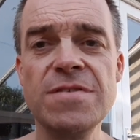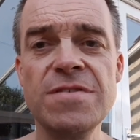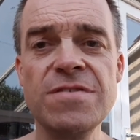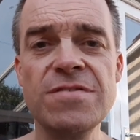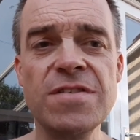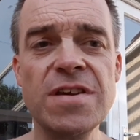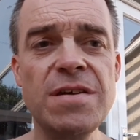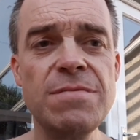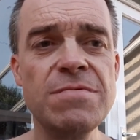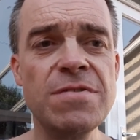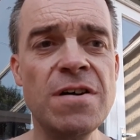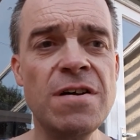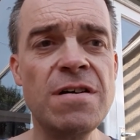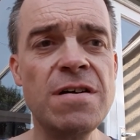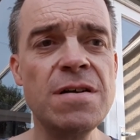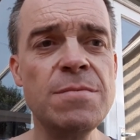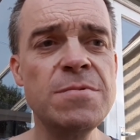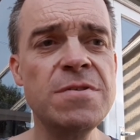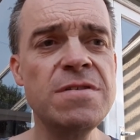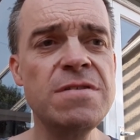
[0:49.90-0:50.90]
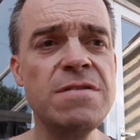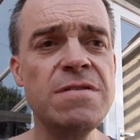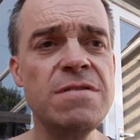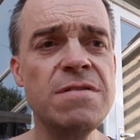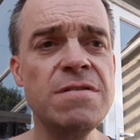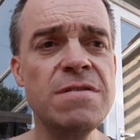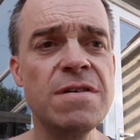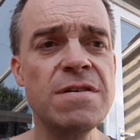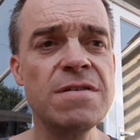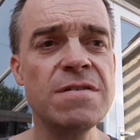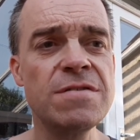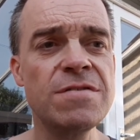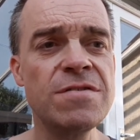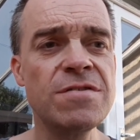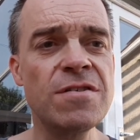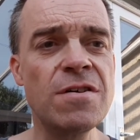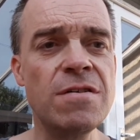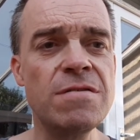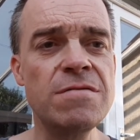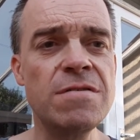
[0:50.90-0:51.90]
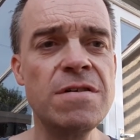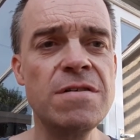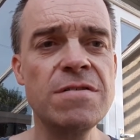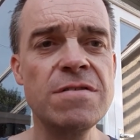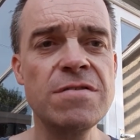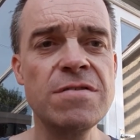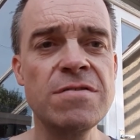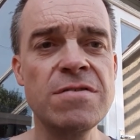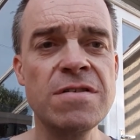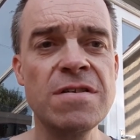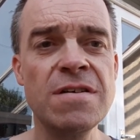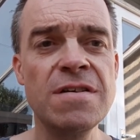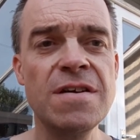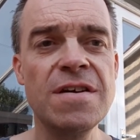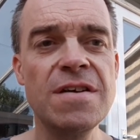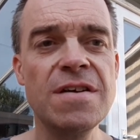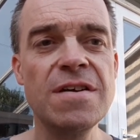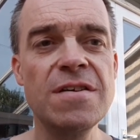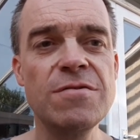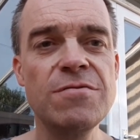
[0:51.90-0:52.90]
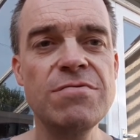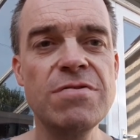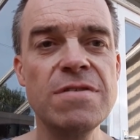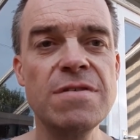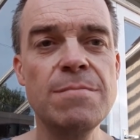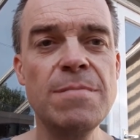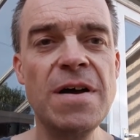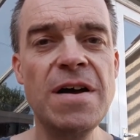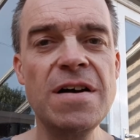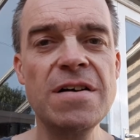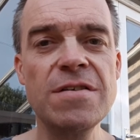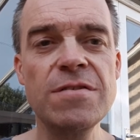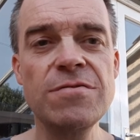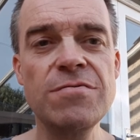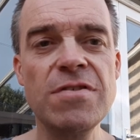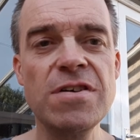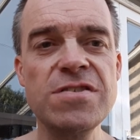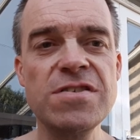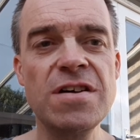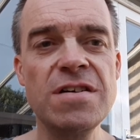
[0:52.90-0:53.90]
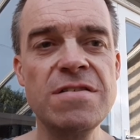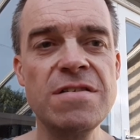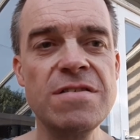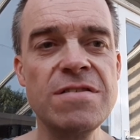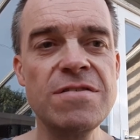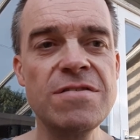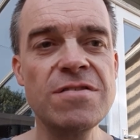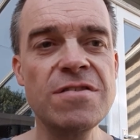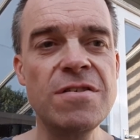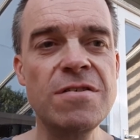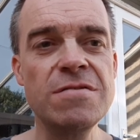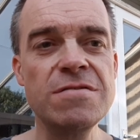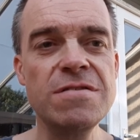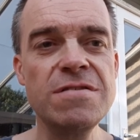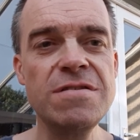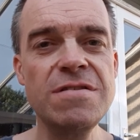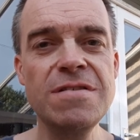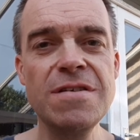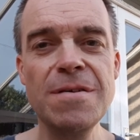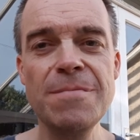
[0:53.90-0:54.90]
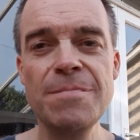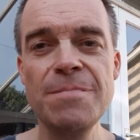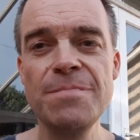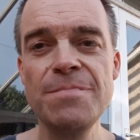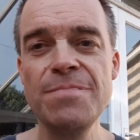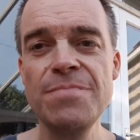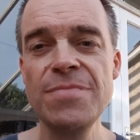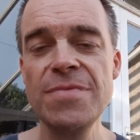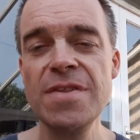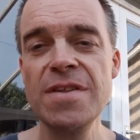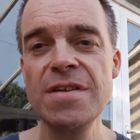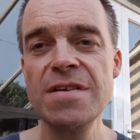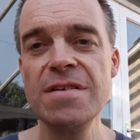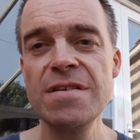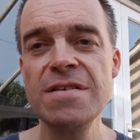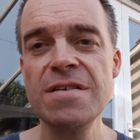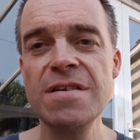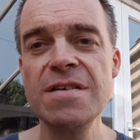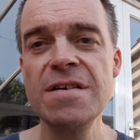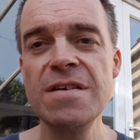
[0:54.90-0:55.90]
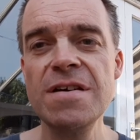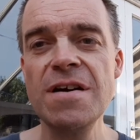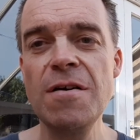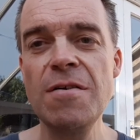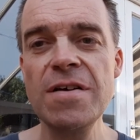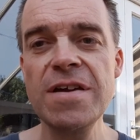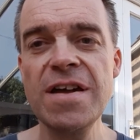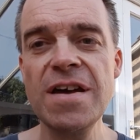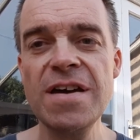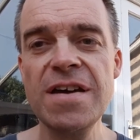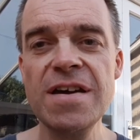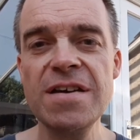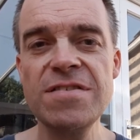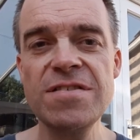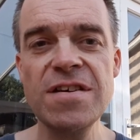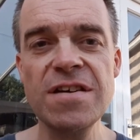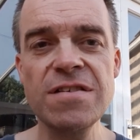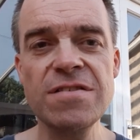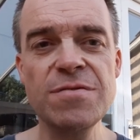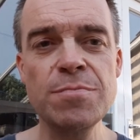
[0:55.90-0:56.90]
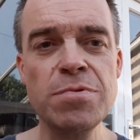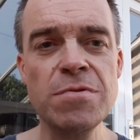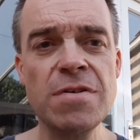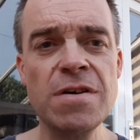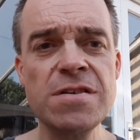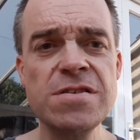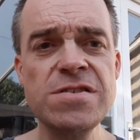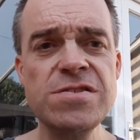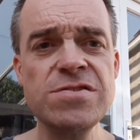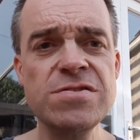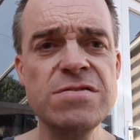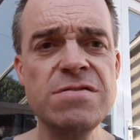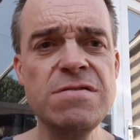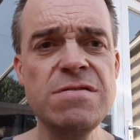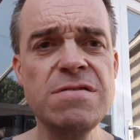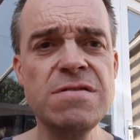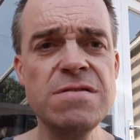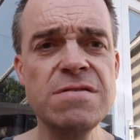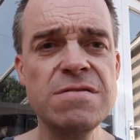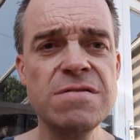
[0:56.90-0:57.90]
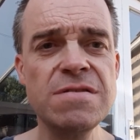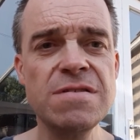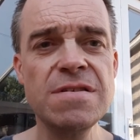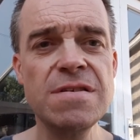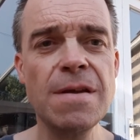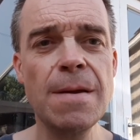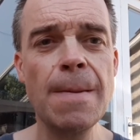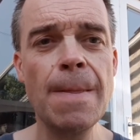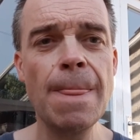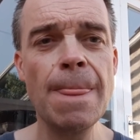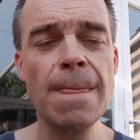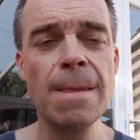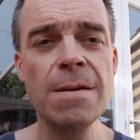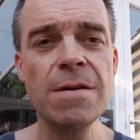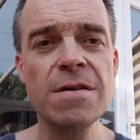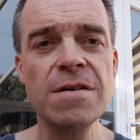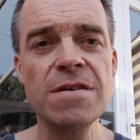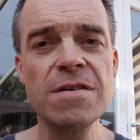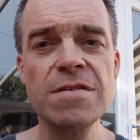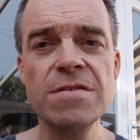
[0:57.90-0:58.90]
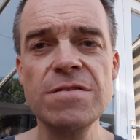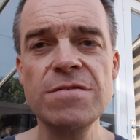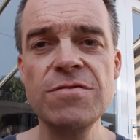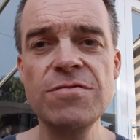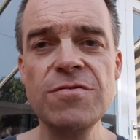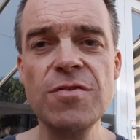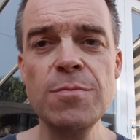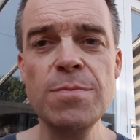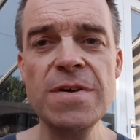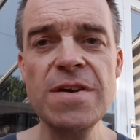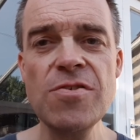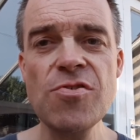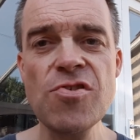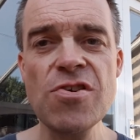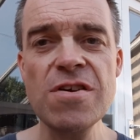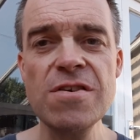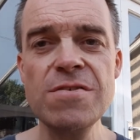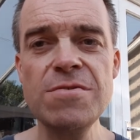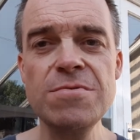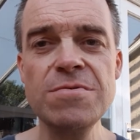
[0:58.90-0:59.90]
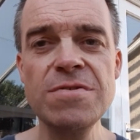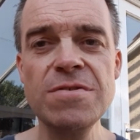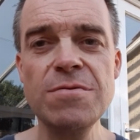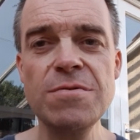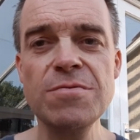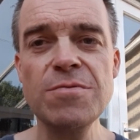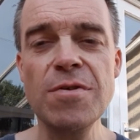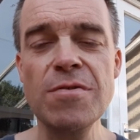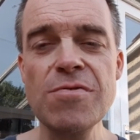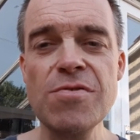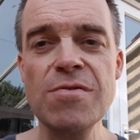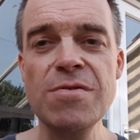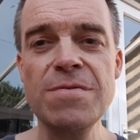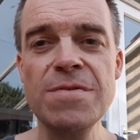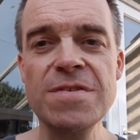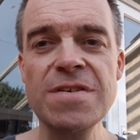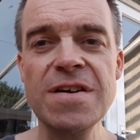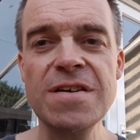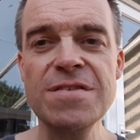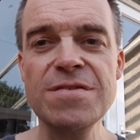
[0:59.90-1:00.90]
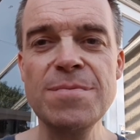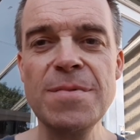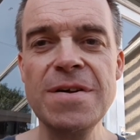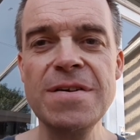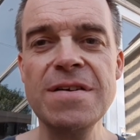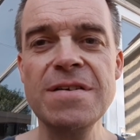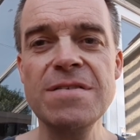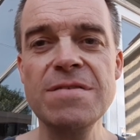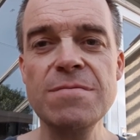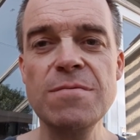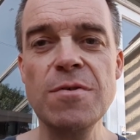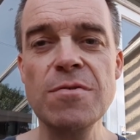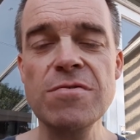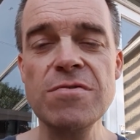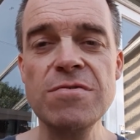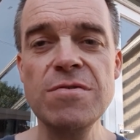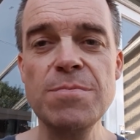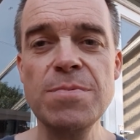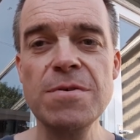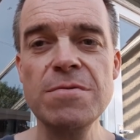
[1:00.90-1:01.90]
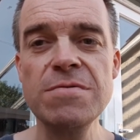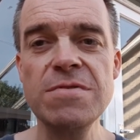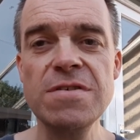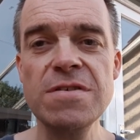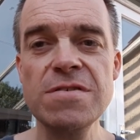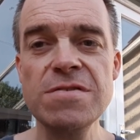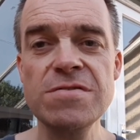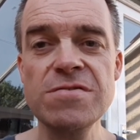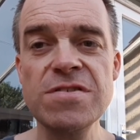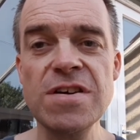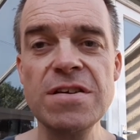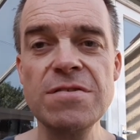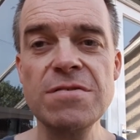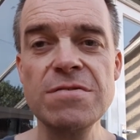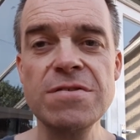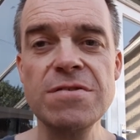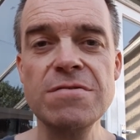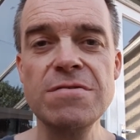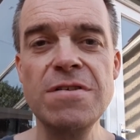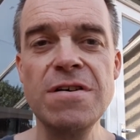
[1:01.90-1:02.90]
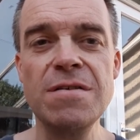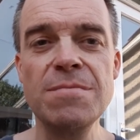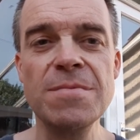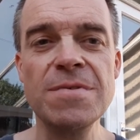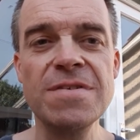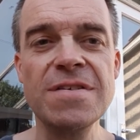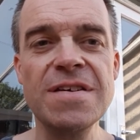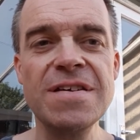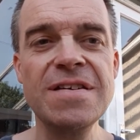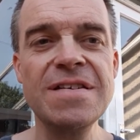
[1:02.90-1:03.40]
Steve Diamond, Scott Ross, Market Treasure Hunt in Scotland, IKS Exploration. To be chilled, all watch your videos, mate. Watching you building your shed on your allotment